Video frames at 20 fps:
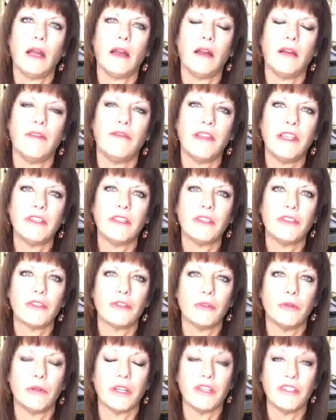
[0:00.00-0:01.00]
vintage
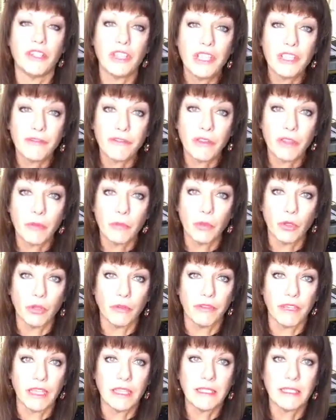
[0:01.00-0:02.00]
jewelry just for the
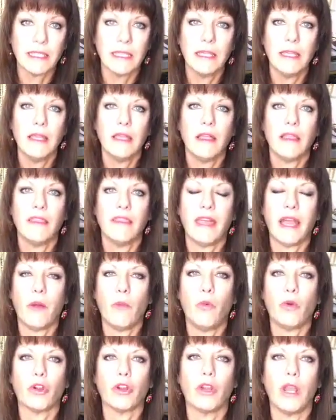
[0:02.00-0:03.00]
movies
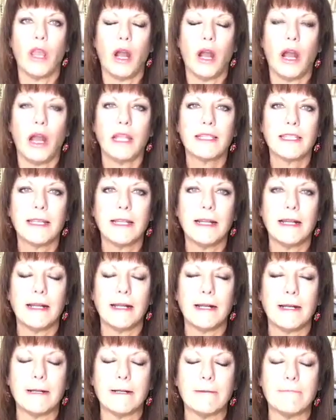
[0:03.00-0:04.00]
that were not,
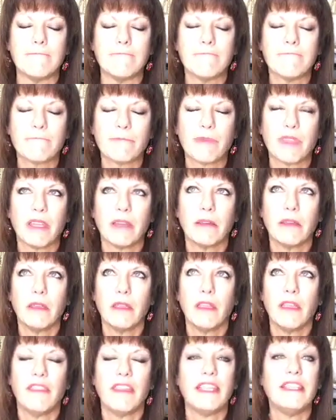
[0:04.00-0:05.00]

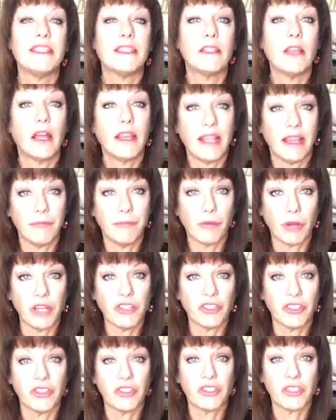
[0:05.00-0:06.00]
they did not have
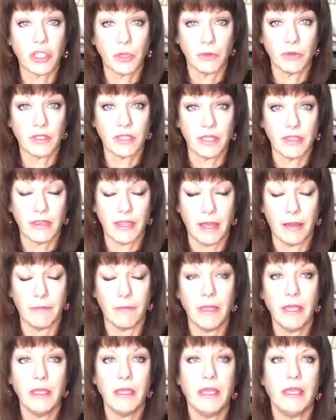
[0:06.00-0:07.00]
precious stones in
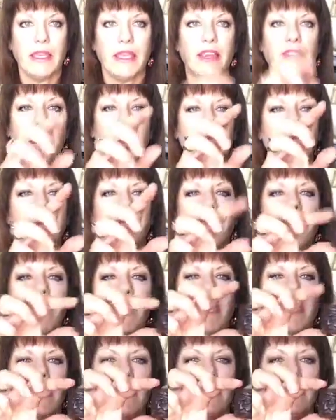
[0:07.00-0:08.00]
them. And this
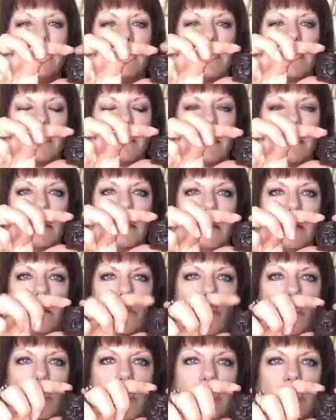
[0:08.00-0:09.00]
face
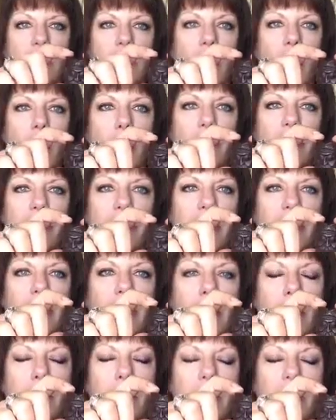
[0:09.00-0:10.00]
was a common
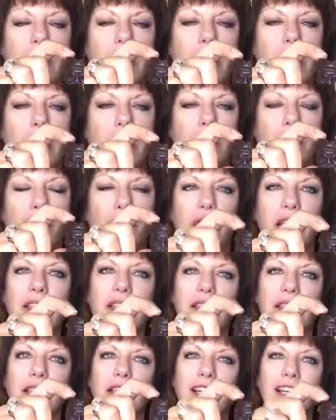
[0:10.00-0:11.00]
theme in
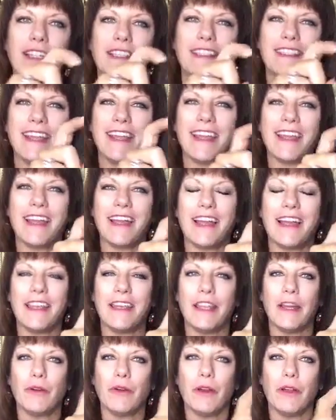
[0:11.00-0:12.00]
bracelets
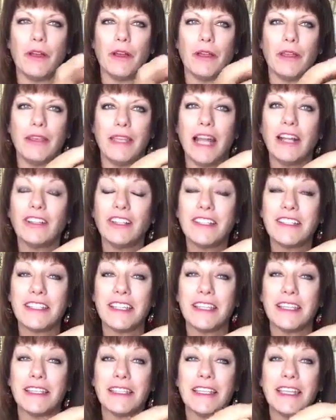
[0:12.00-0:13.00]
and
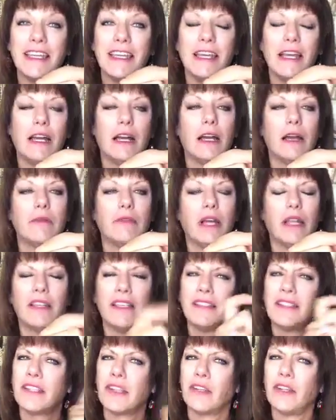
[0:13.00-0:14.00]
necklaces. Not
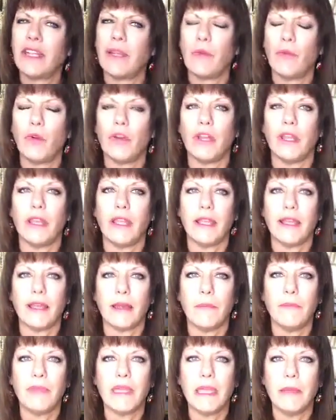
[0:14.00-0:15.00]
necessarily in wood,
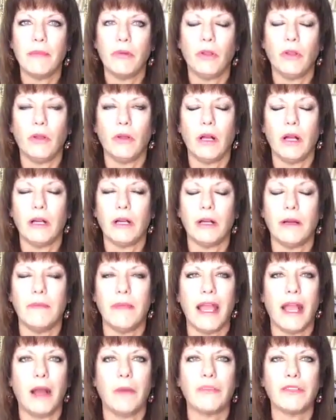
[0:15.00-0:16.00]
and people
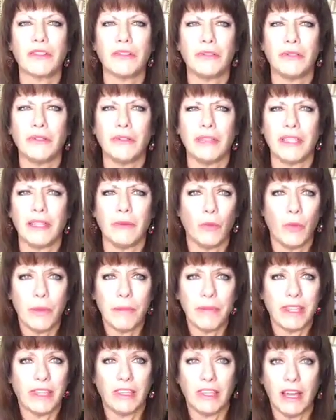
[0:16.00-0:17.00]
absolutely,
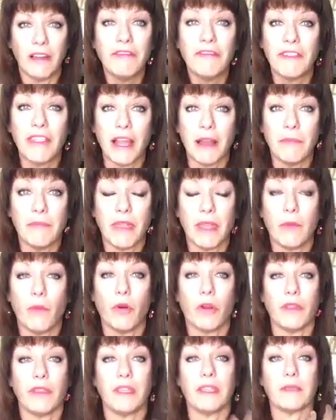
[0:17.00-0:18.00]
women loved them. They
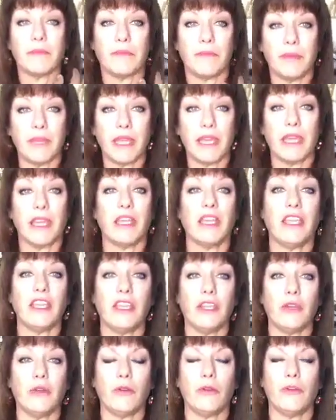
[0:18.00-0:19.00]
wore these big,
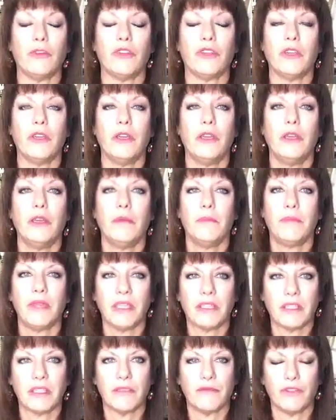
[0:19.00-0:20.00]
huge
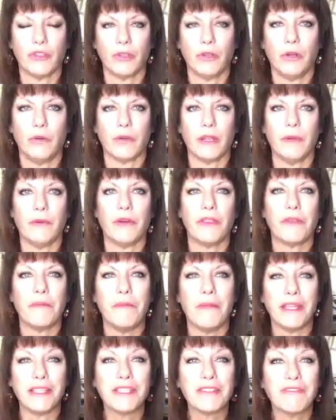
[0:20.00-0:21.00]
pieces of jewelry with
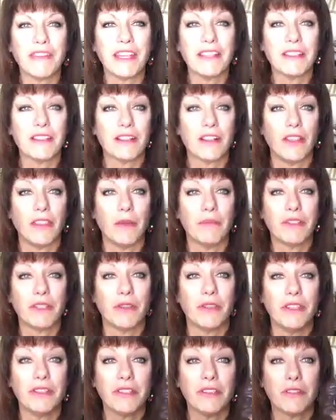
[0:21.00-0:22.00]
men's faces on them. So
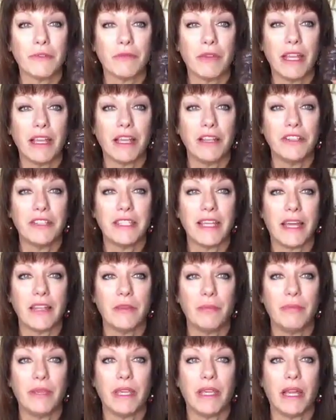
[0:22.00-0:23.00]
this is a ring I just had
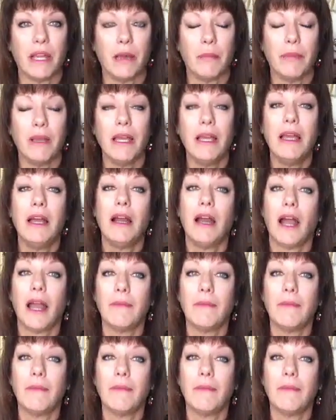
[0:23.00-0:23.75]
to pick up. I'm